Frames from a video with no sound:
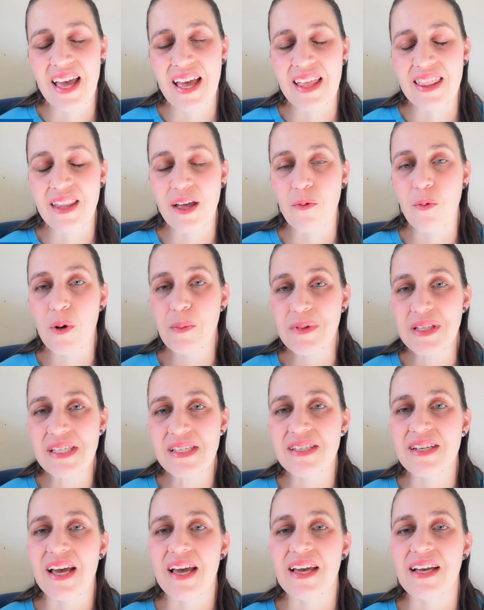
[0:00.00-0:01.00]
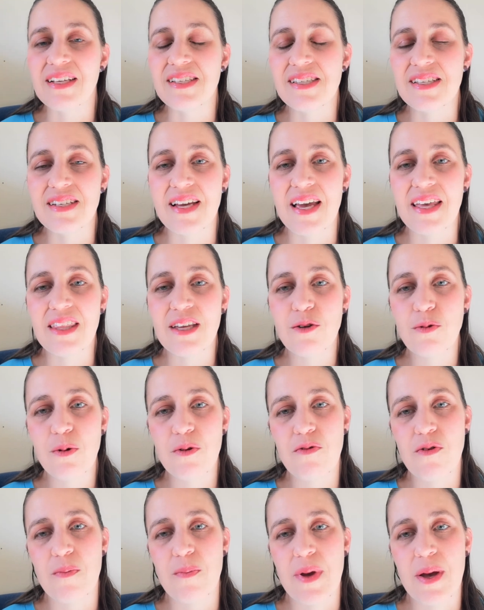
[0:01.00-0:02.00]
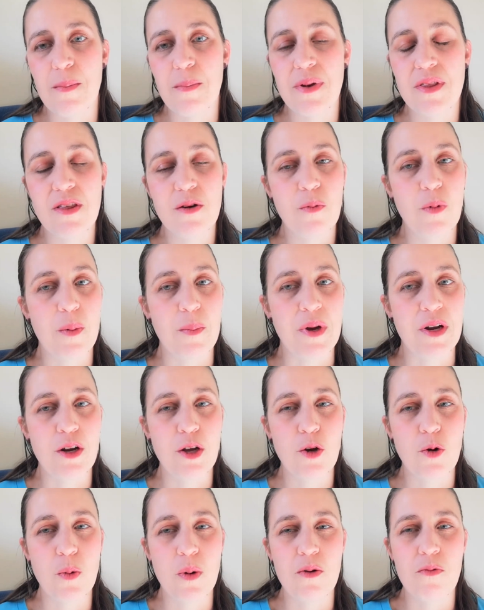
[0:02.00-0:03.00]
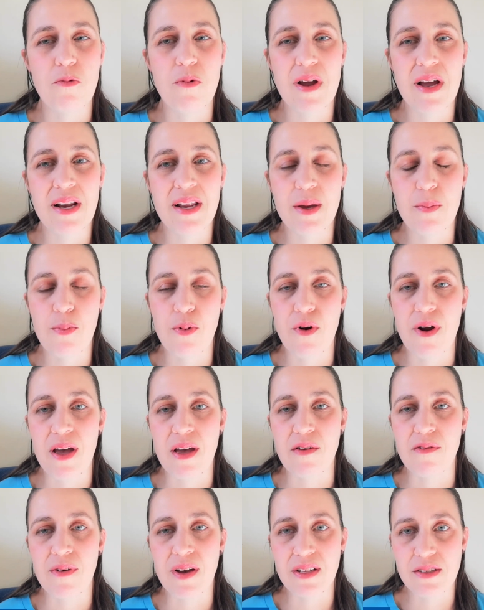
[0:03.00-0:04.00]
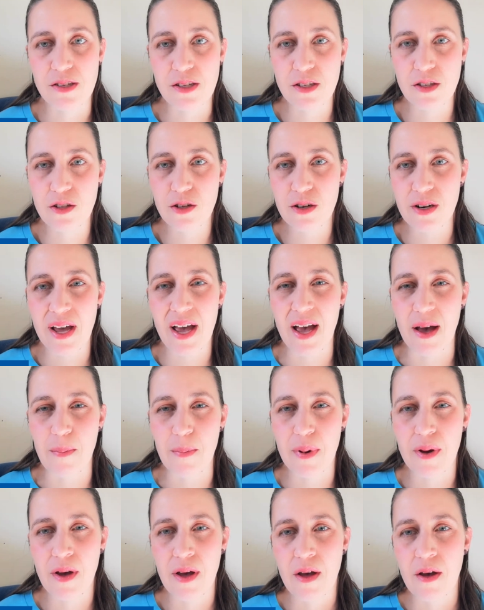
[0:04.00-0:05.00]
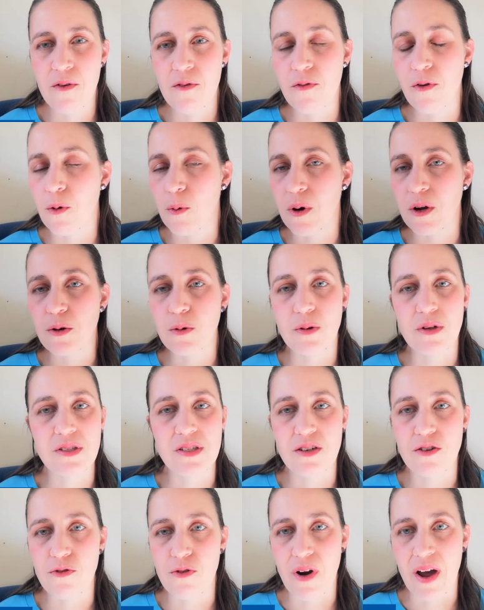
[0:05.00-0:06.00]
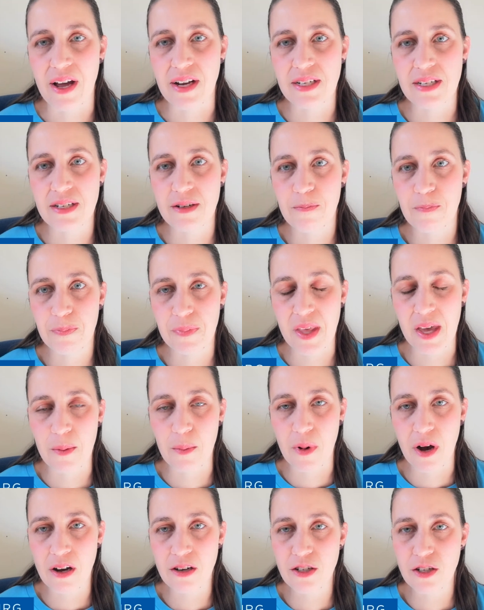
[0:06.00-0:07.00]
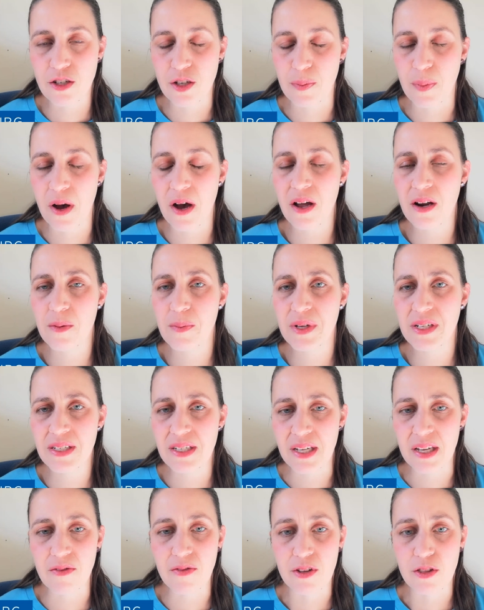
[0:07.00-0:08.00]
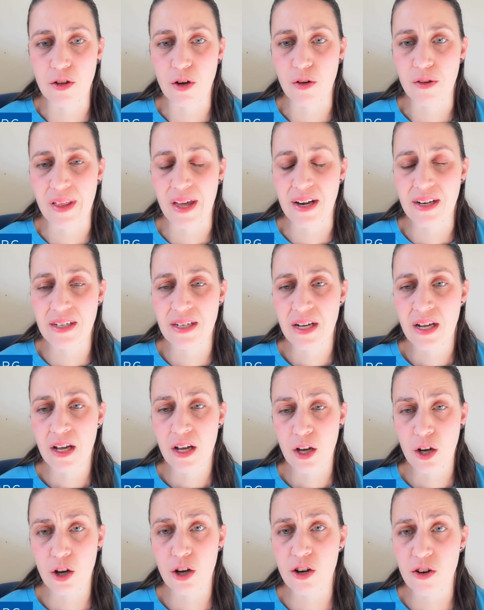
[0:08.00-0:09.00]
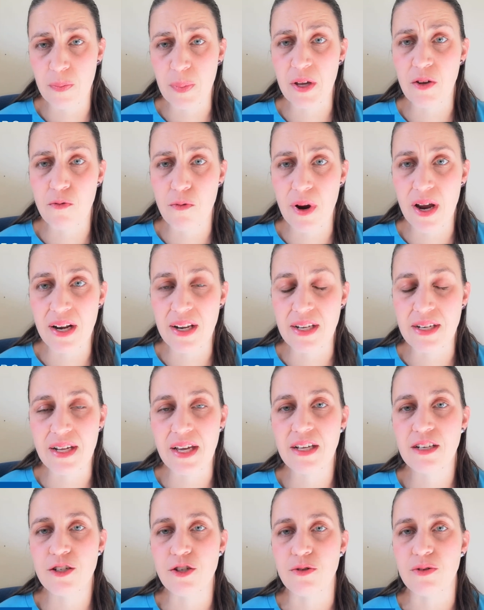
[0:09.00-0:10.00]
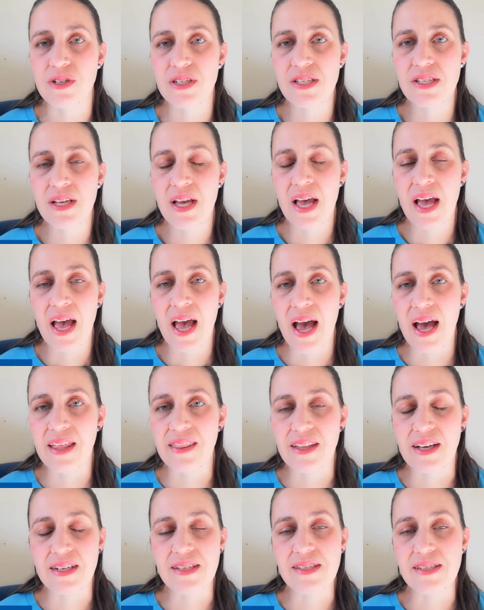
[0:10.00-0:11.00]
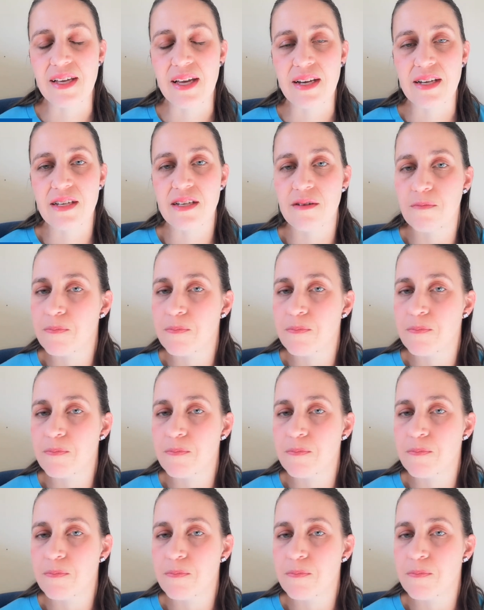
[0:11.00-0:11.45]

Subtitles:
The Women's Day is the day that we remember the women who were really brave and stood up for what wasn't right. They marched to Parliament, even though that could have been really dangerous, and they said,